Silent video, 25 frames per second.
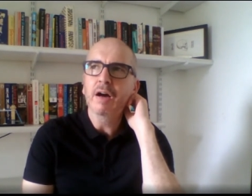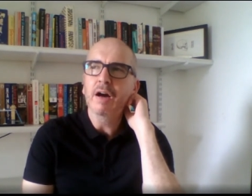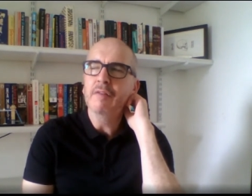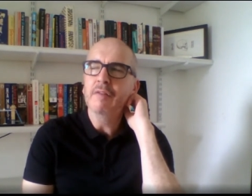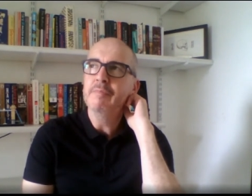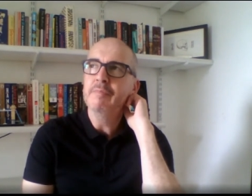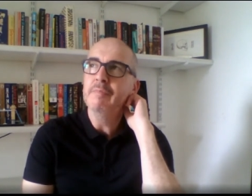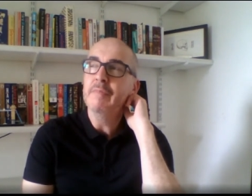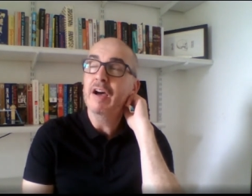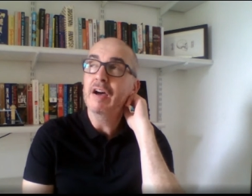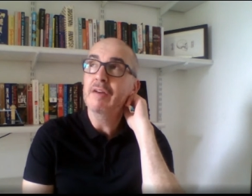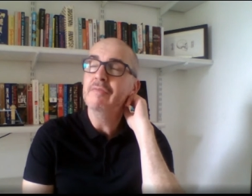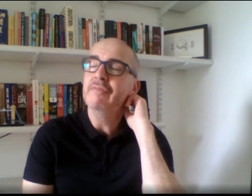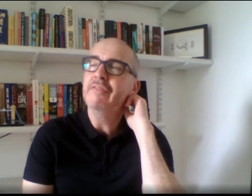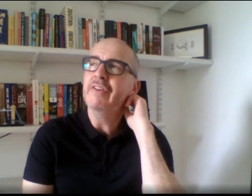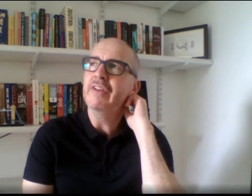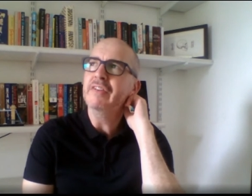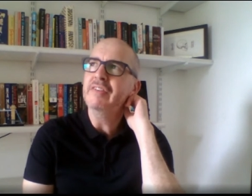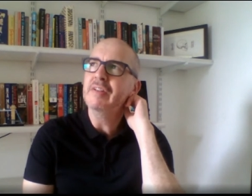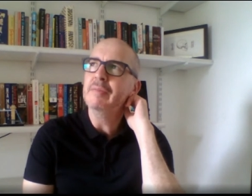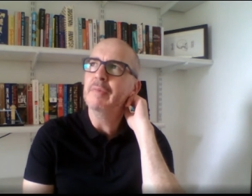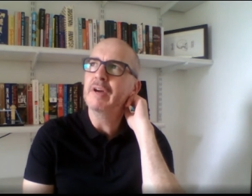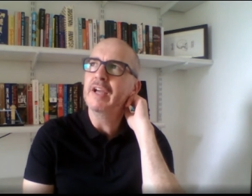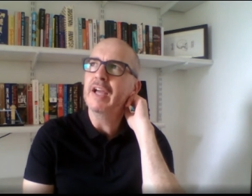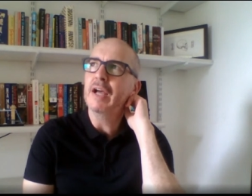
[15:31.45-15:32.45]
I've,
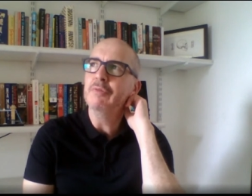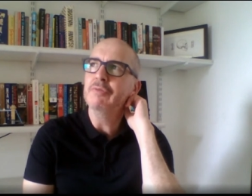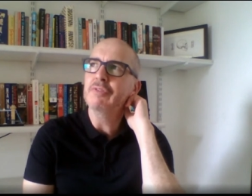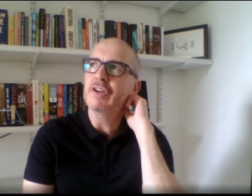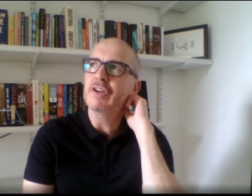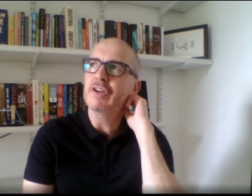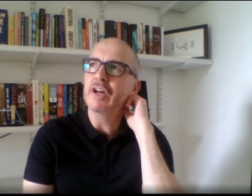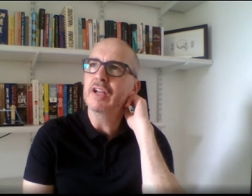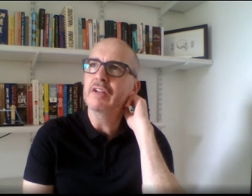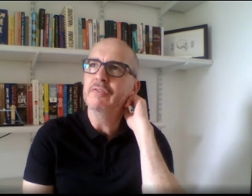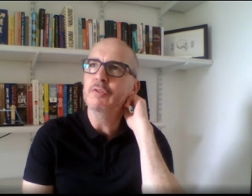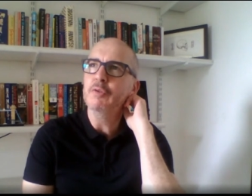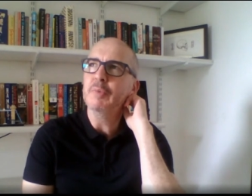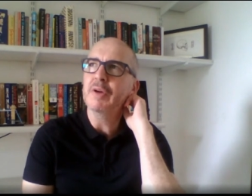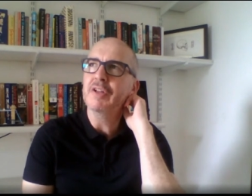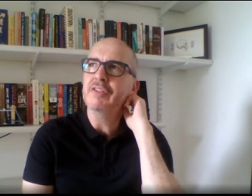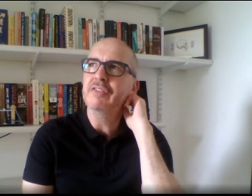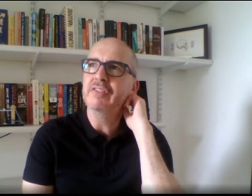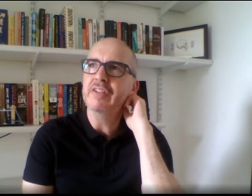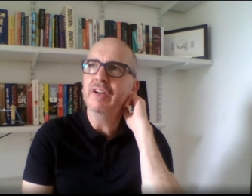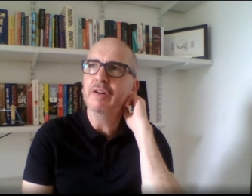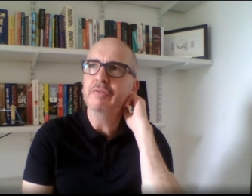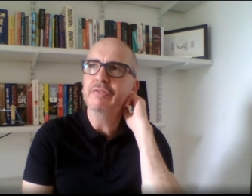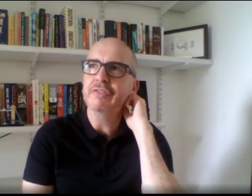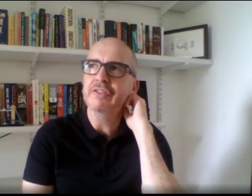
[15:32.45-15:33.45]
invested my own kind of
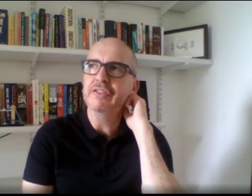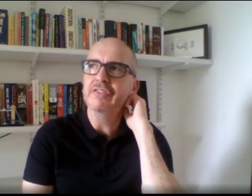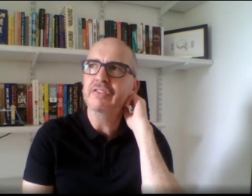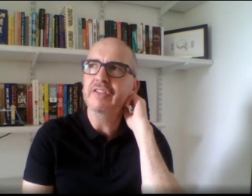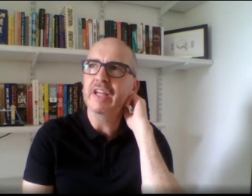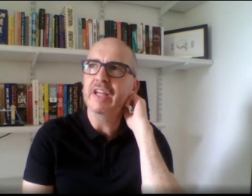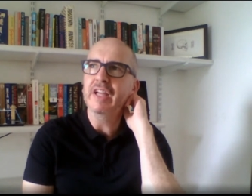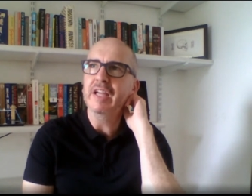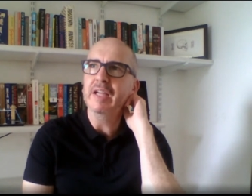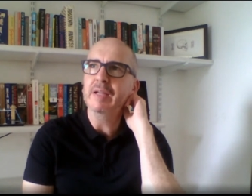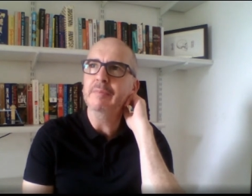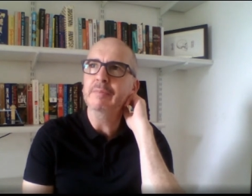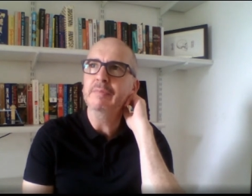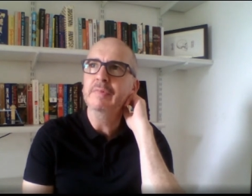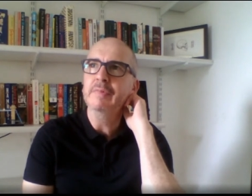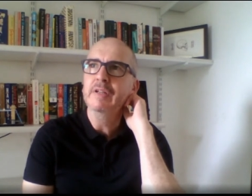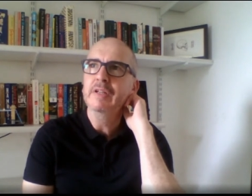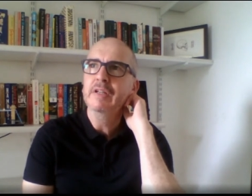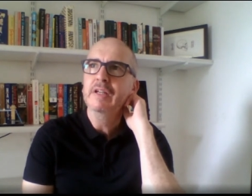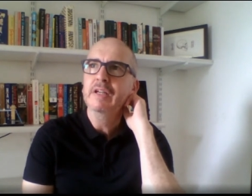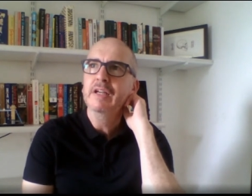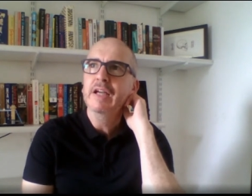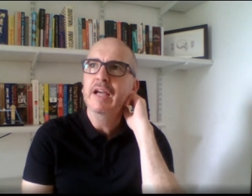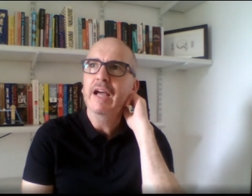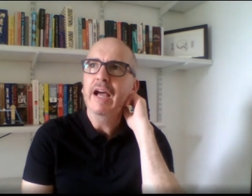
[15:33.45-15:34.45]
almost self esteem
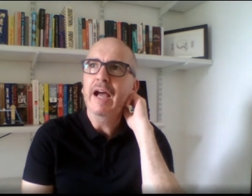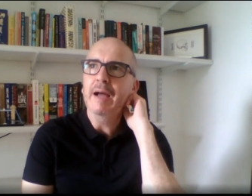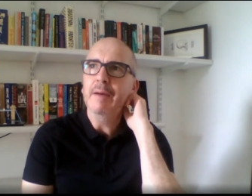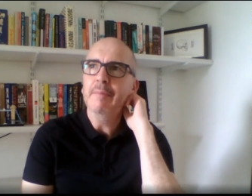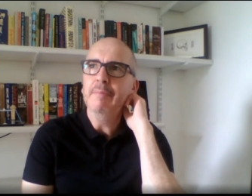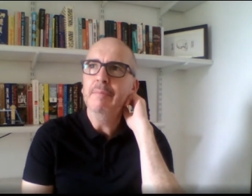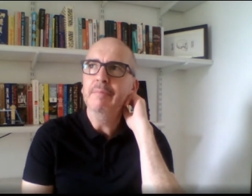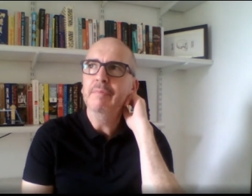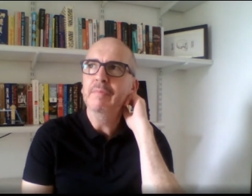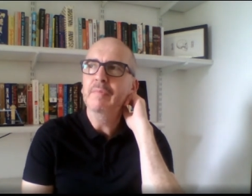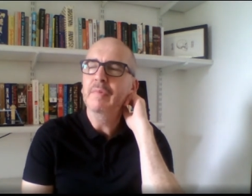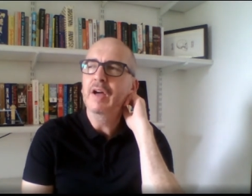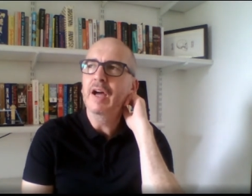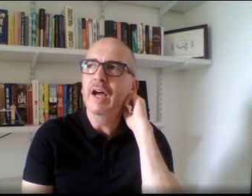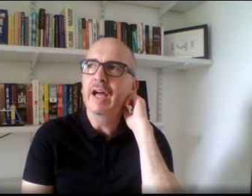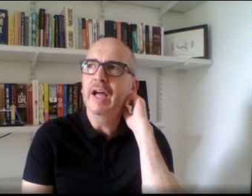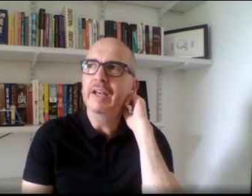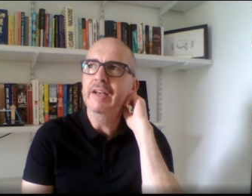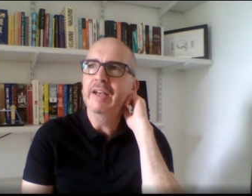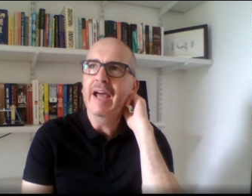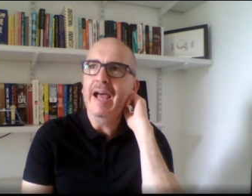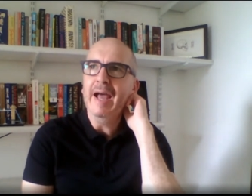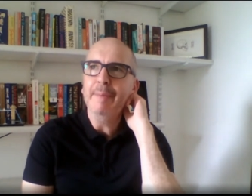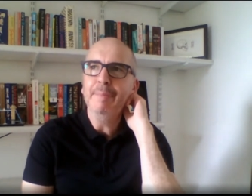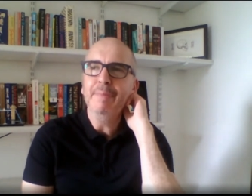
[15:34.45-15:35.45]
and
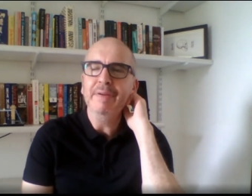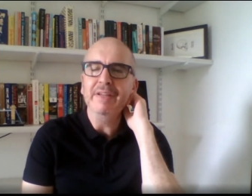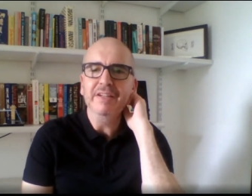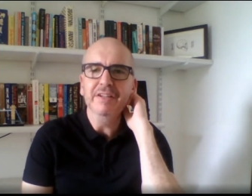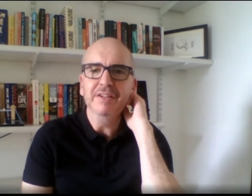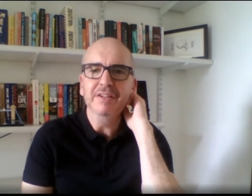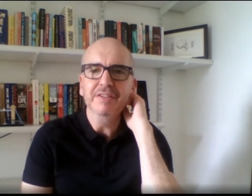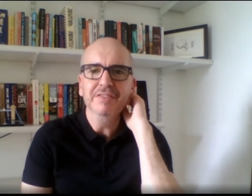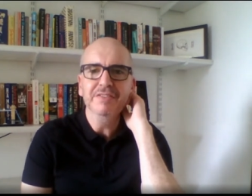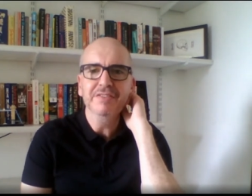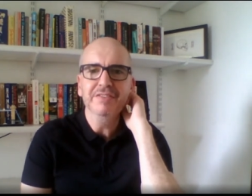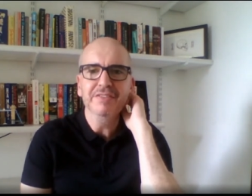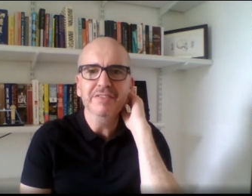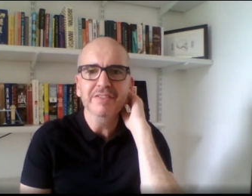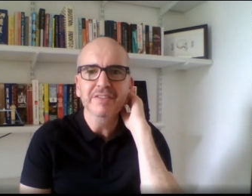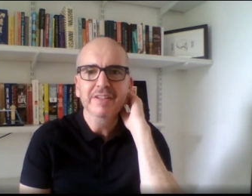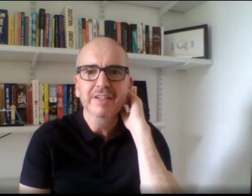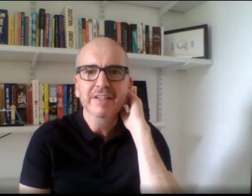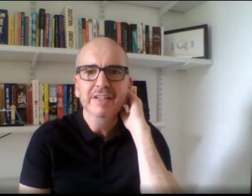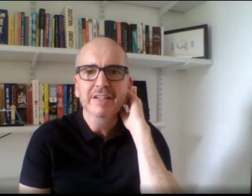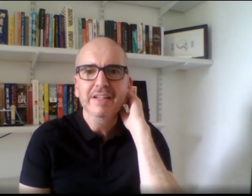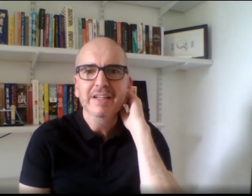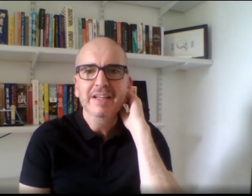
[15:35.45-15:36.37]
and happiness